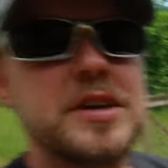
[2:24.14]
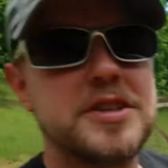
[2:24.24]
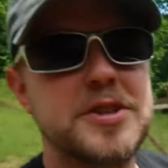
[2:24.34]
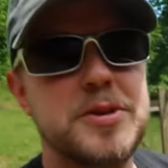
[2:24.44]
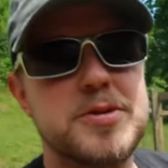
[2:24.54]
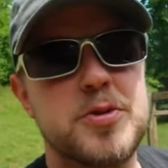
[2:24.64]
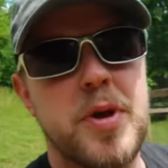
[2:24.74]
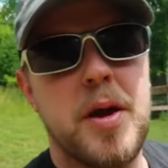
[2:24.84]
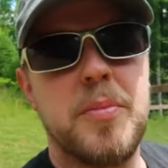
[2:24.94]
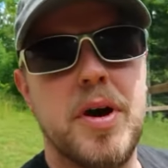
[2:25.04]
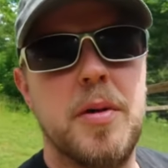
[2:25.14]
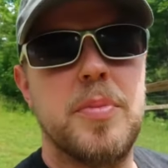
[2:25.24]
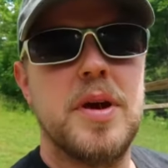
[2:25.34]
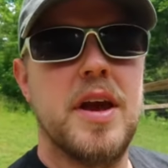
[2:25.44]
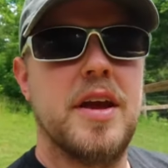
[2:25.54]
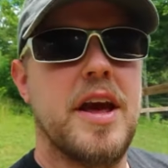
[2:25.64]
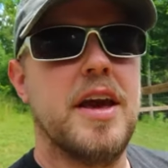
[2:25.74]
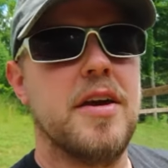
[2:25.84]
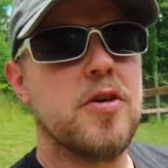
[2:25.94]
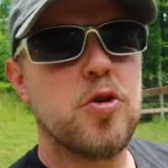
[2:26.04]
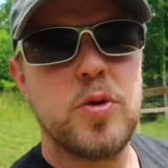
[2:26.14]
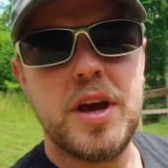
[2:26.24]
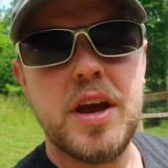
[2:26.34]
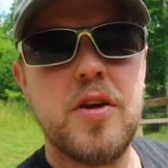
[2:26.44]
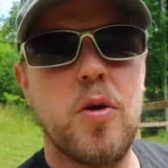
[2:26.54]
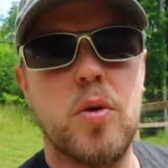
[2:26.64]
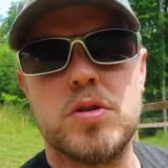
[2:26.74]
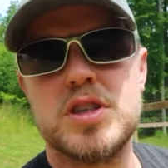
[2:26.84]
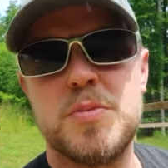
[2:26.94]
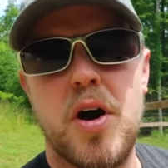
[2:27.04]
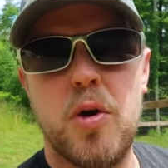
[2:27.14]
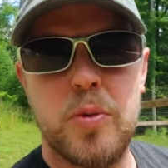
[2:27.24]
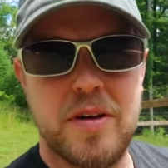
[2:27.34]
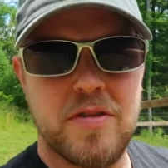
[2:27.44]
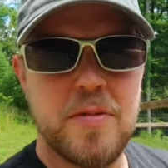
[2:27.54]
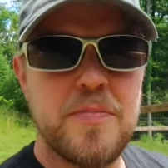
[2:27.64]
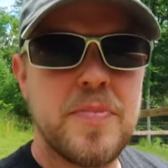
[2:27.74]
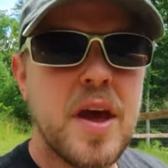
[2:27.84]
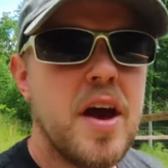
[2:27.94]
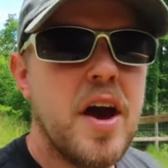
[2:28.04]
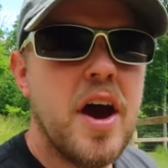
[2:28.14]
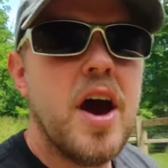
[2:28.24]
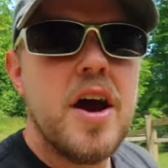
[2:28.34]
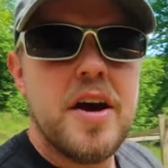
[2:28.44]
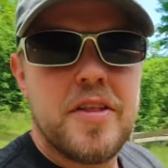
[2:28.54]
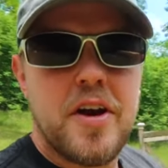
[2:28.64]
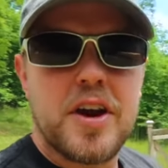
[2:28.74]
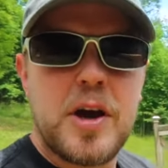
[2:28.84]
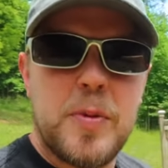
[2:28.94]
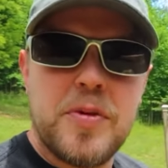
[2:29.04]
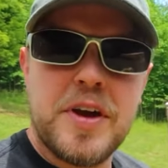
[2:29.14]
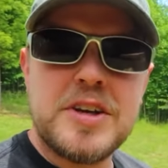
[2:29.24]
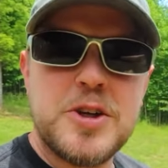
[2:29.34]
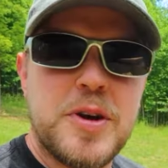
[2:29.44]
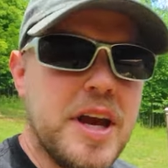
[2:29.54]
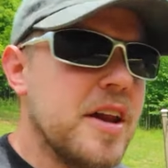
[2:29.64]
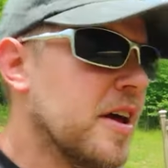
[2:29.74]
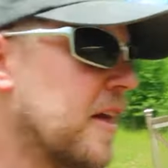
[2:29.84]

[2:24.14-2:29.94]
to want to use the ram pump in a creek or small river. There are a couple things you need: